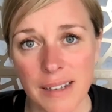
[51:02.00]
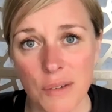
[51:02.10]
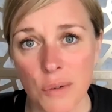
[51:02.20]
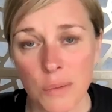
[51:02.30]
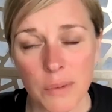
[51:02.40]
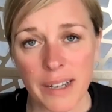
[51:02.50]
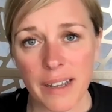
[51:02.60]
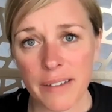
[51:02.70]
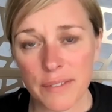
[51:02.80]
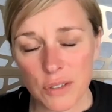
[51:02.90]
and nor would I
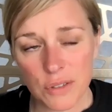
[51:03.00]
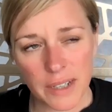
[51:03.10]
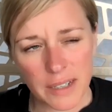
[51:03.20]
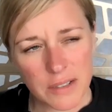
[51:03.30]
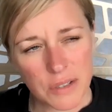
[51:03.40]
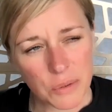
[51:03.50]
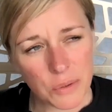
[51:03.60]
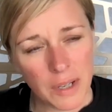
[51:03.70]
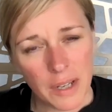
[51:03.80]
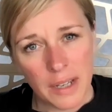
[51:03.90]
ever try
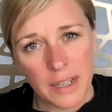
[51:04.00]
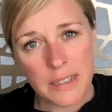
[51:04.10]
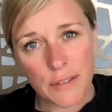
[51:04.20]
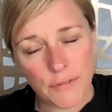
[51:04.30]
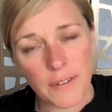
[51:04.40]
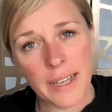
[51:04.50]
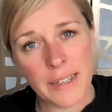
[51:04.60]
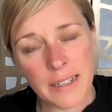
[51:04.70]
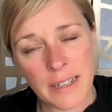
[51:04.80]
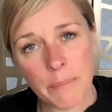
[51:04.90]
to define
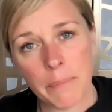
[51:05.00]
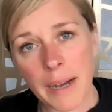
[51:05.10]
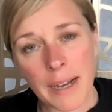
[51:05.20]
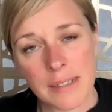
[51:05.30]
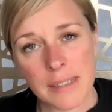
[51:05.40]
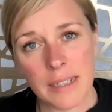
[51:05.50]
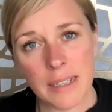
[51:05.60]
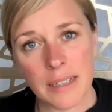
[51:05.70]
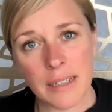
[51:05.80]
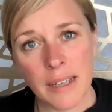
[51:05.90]
it and box it
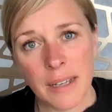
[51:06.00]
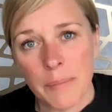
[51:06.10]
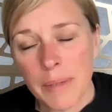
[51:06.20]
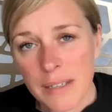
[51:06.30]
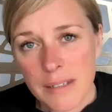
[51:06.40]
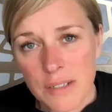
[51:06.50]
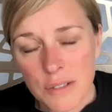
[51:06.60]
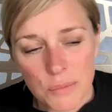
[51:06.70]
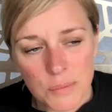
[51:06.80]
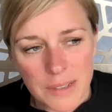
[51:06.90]
in, because
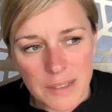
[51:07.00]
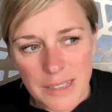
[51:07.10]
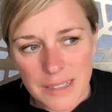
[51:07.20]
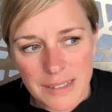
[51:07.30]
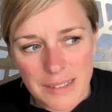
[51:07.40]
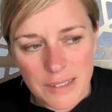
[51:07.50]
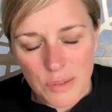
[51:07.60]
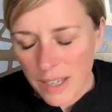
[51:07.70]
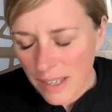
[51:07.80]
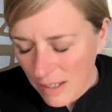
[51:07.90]
you
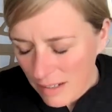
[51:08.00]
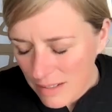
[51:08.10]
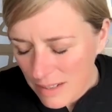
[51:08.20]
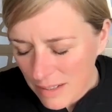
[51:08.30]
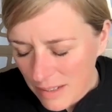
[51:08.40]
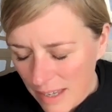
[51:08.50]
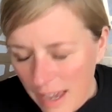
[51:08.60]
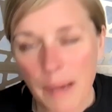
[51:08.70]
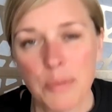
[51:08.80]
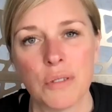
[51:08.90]
can't
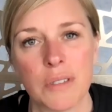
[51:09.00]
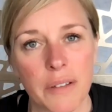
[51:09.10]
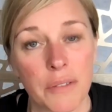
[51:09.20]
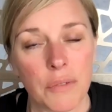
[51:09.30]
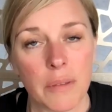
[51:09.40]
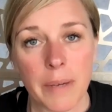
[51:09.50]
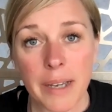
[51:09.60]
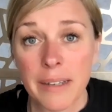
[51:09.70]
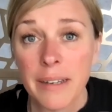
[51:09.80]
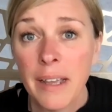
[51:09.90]
capture it all through the
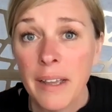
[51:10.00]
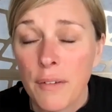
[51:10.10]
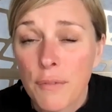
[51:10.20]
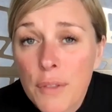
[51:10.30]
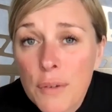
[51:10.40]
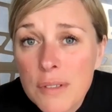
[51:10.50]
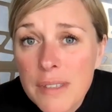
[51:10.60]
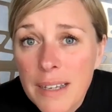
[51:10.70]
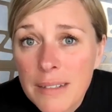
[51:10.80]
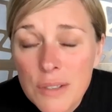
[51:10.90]
mind. For those
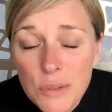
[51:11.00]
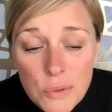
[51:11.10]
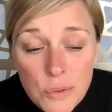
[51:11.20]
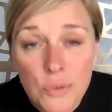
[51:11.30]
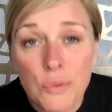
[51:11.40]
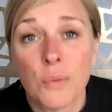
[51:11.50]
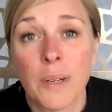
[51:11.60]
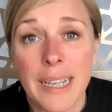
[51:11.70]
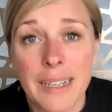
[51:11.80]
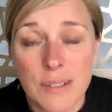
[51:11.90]
that do,
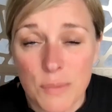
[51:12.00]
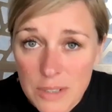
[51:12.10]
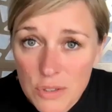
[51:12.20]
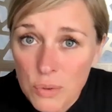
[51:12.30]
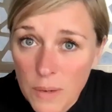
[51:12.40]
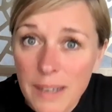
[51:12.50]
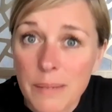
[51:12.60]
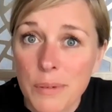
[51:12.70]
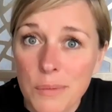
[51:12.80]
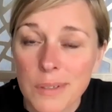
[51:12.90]
great. We try to
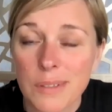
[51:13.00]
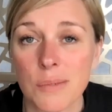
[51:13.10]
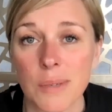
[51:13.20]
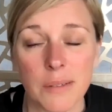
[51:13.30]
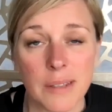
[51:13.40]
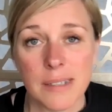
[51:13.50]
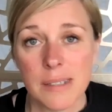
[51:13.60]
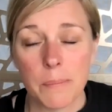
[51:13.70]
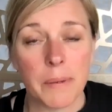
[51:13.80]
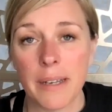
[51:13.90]
put words around
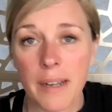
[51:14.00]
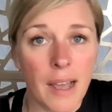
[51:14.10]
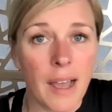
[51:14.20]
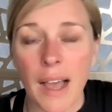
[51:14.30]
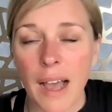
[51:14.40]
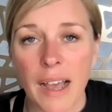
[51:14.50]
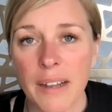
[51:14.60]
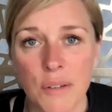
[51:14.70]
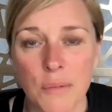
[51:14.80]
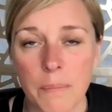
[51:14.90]
this, but I
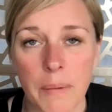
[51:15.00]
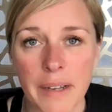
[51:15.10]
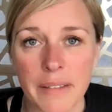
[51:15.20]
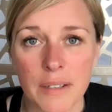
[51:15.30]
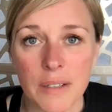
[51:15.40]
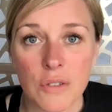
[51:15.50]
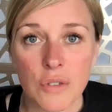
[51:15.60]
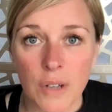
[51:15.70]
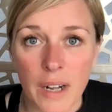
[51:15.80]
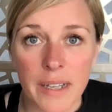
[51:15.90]
don't bother
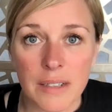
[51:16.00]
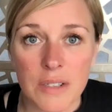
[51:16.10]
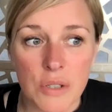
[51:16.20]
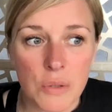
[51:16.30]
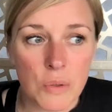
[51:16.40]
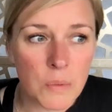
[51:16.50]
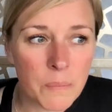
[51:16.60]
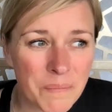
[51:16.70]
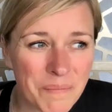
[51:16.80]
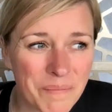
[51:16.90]
trying to